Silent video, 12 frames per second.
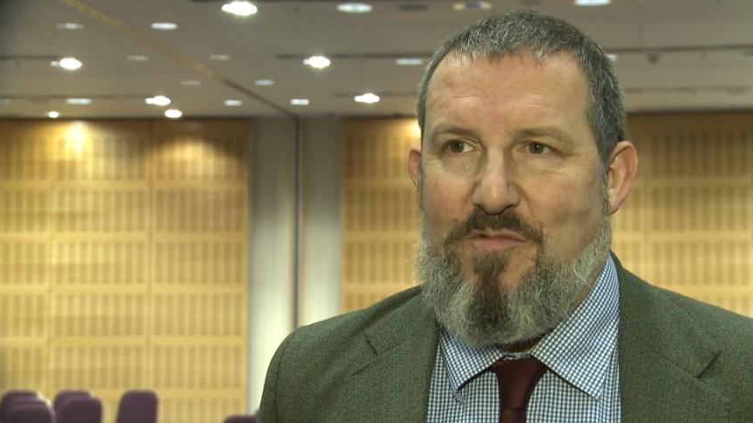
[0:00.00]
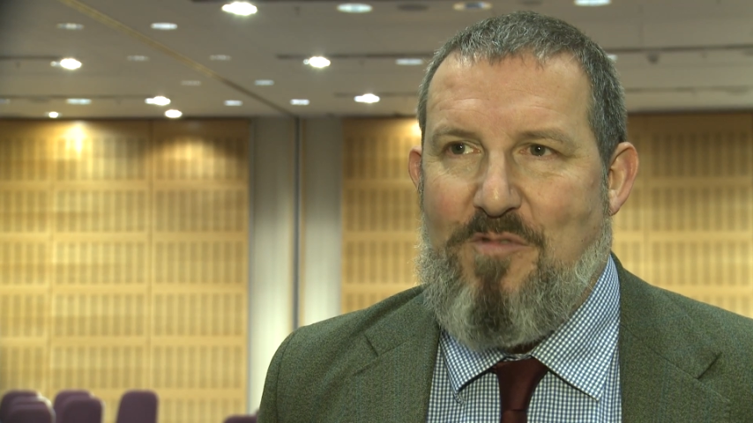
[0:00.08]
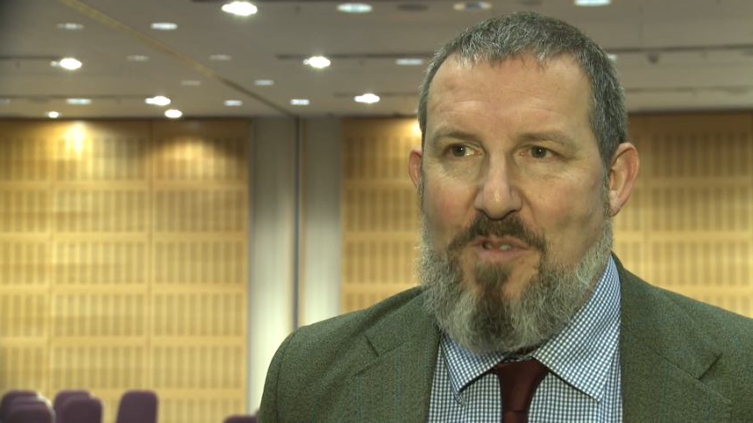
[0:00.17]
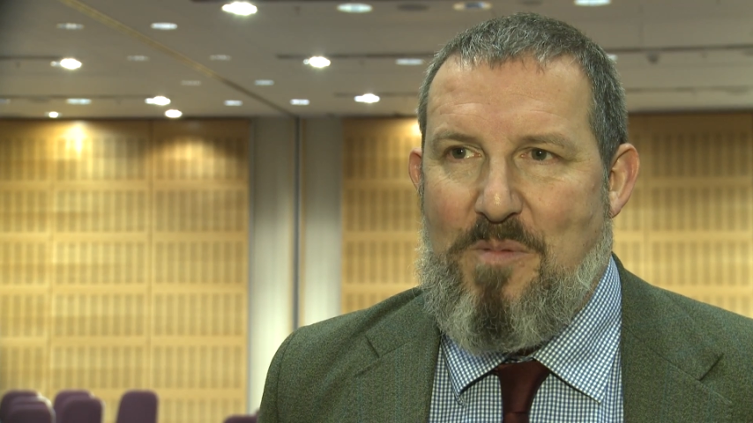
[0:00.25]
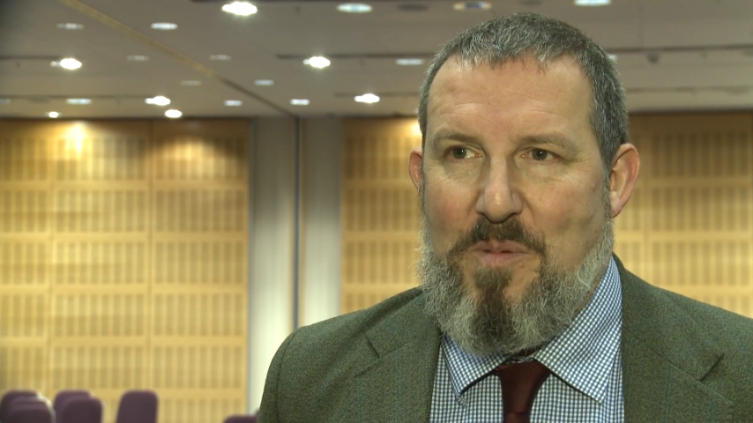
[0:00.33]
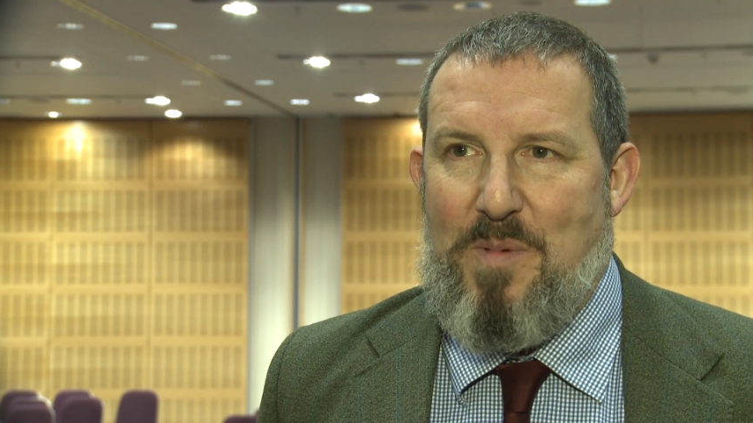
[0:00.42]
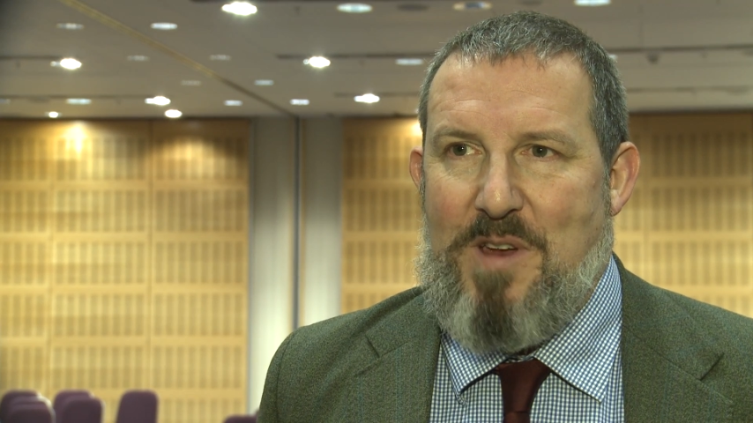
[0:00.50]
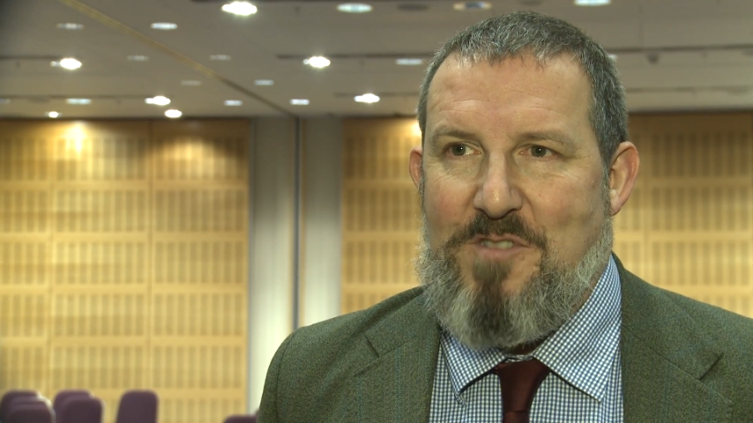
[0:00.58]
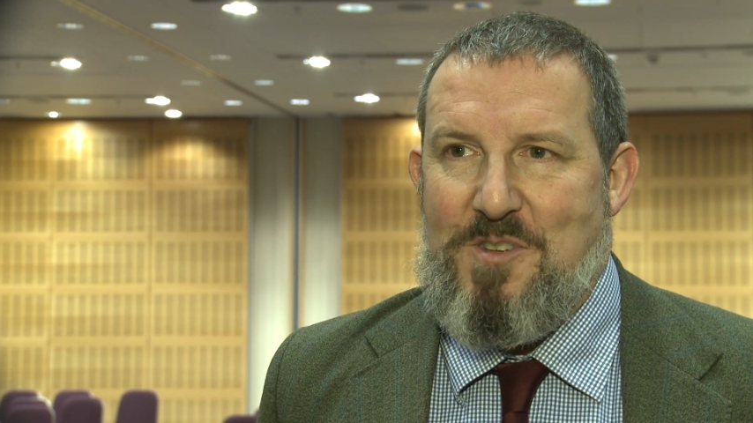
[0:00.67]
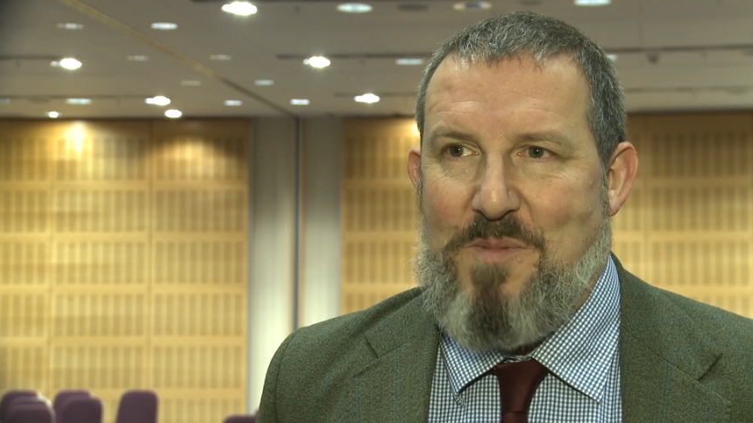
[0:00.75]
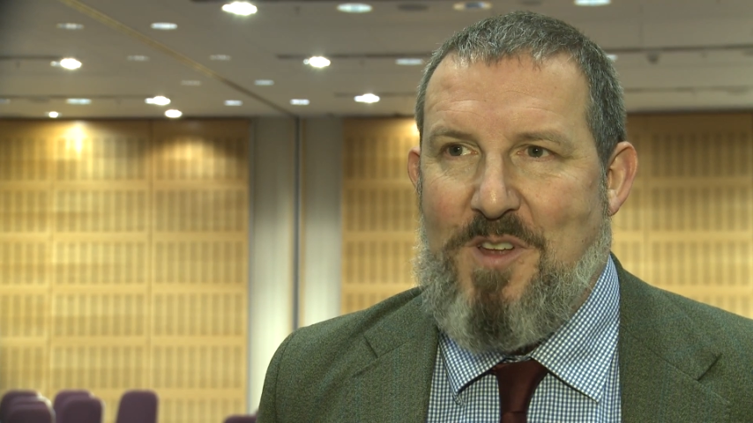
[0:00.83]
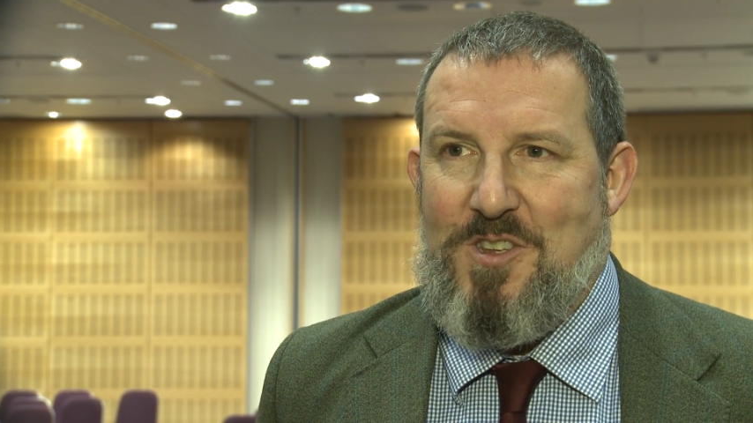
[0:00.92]
probably
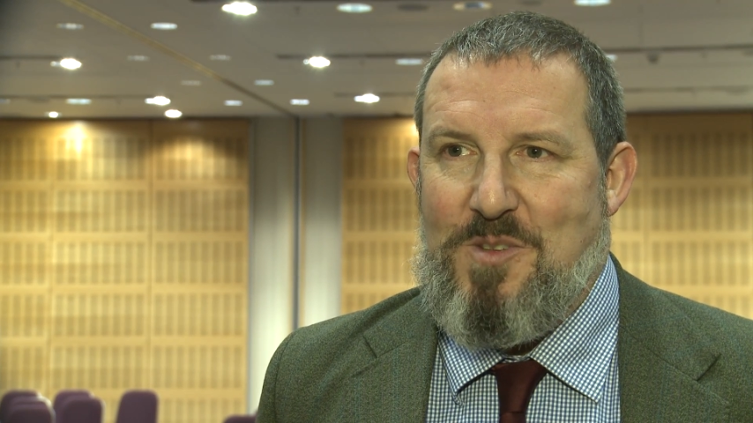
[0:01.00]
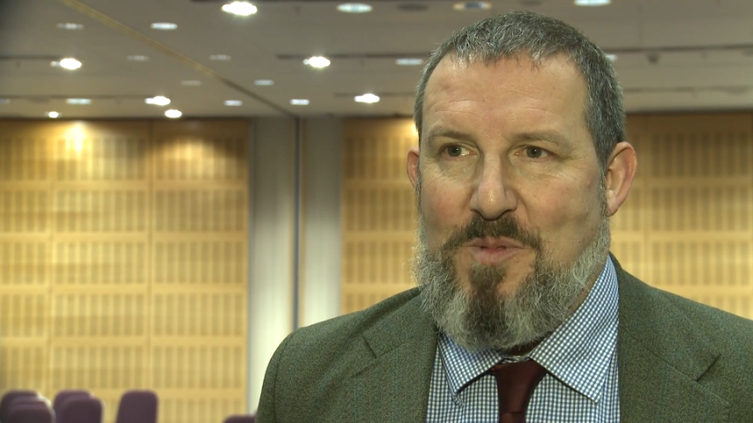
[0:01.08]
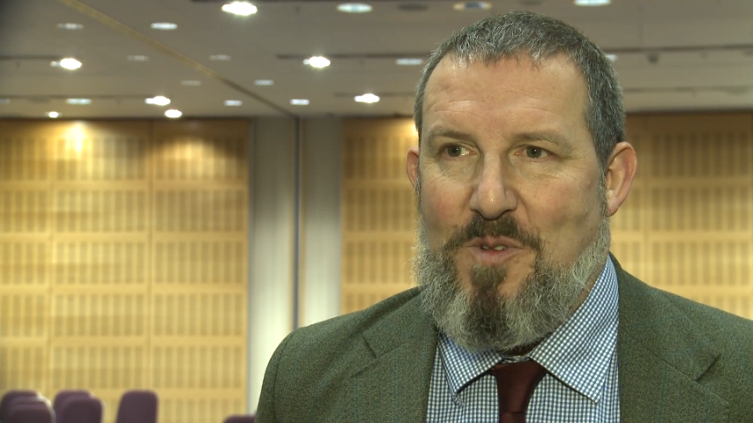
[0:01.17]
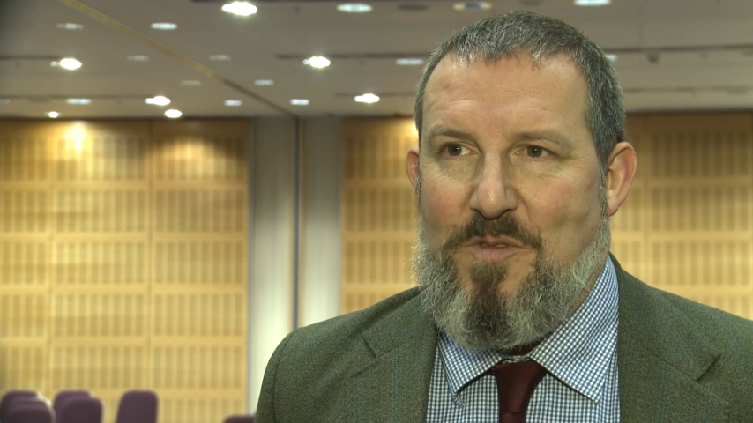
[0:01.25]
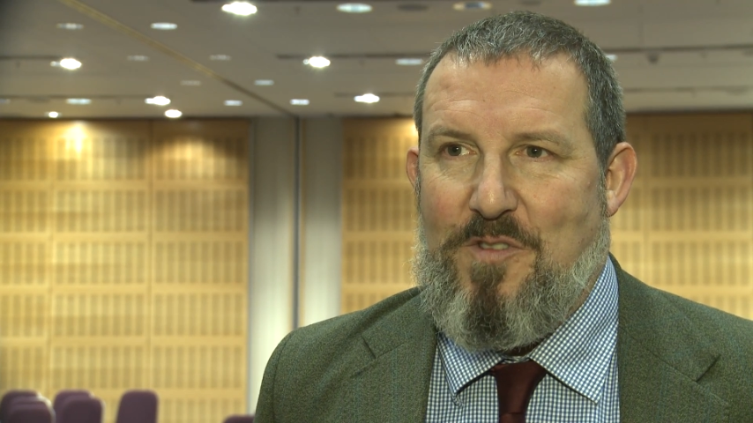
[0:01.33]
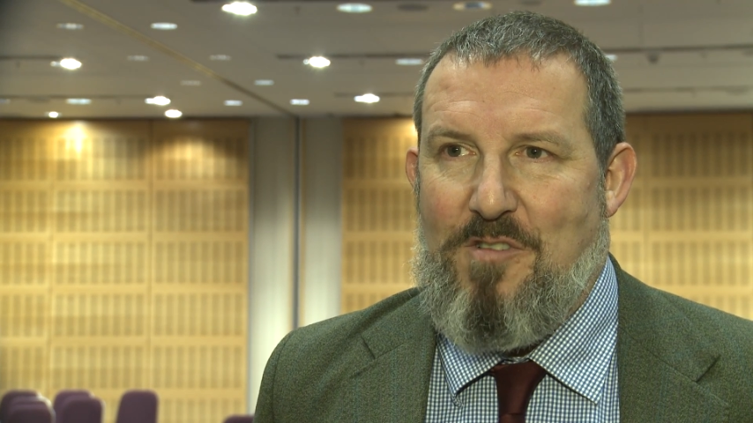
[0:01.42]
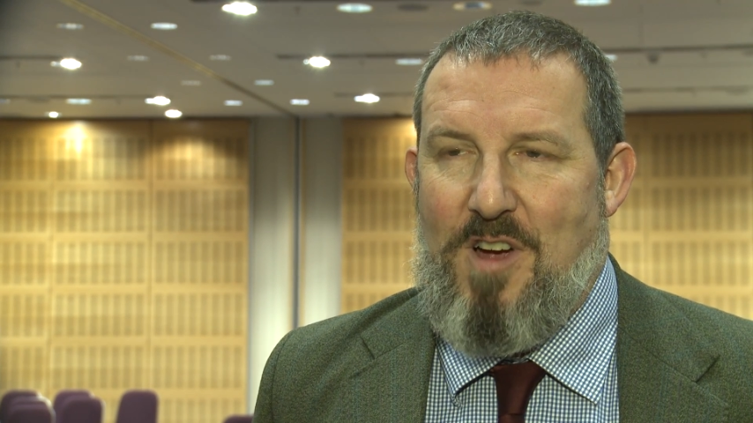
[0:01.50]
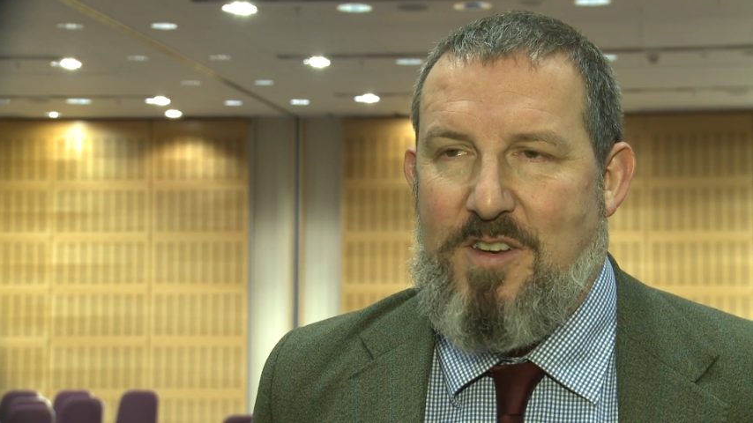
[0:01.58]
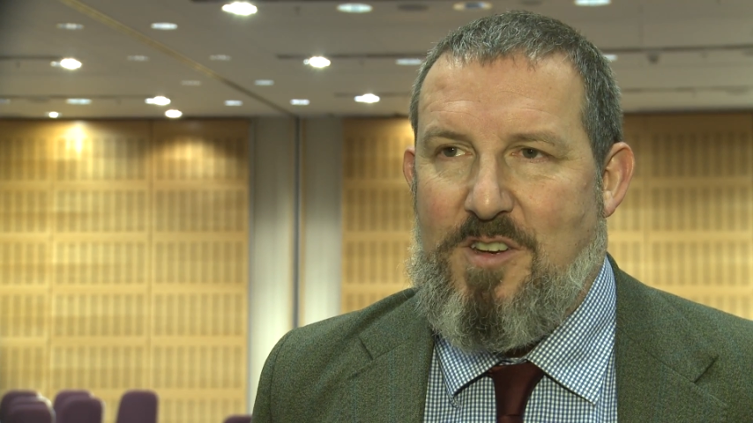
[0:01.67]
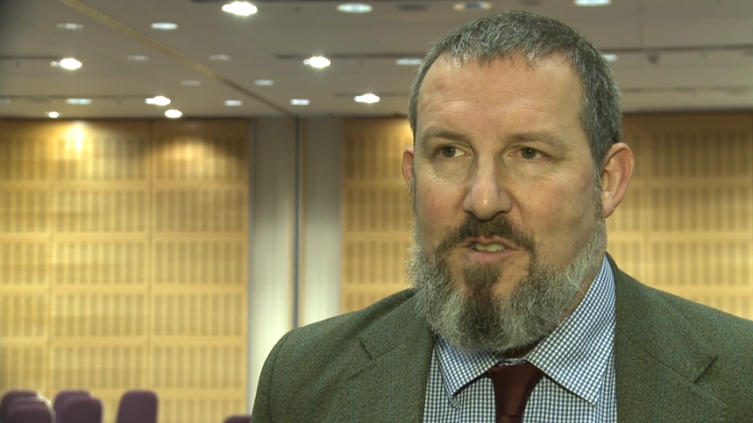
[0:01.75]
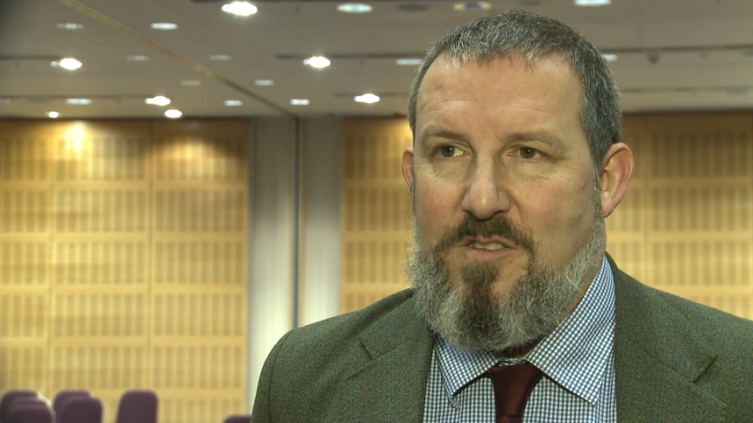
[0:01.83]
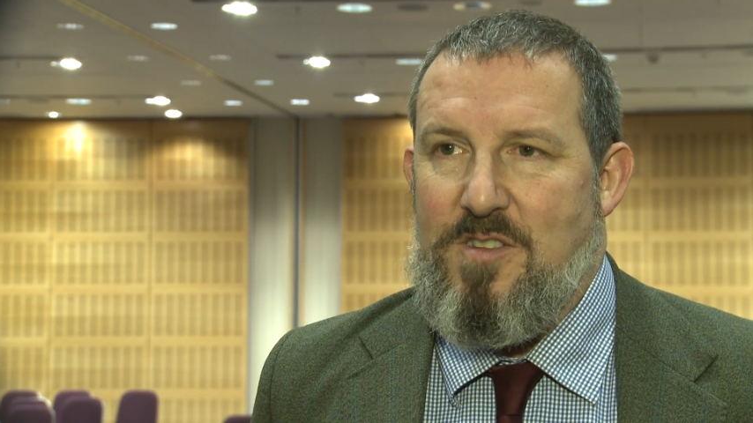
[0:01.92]
responsible for
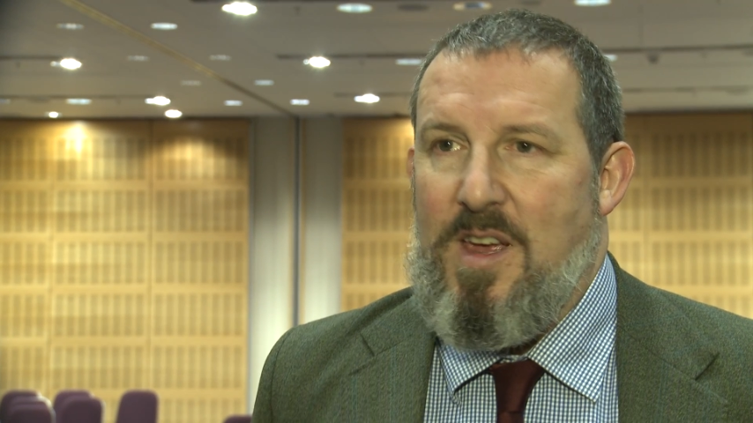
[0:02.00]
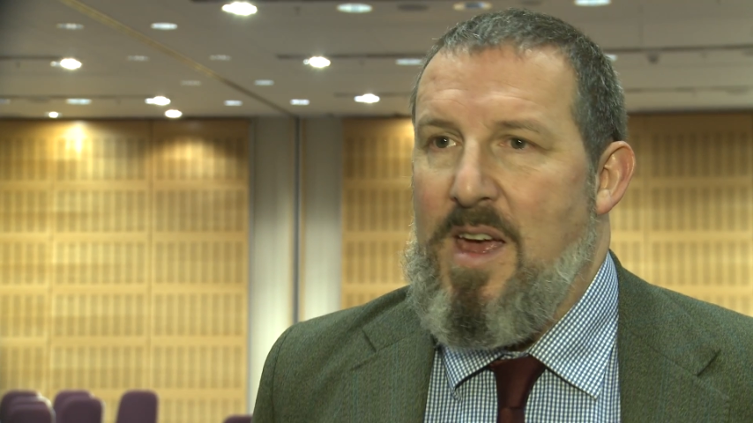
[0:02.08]
articles.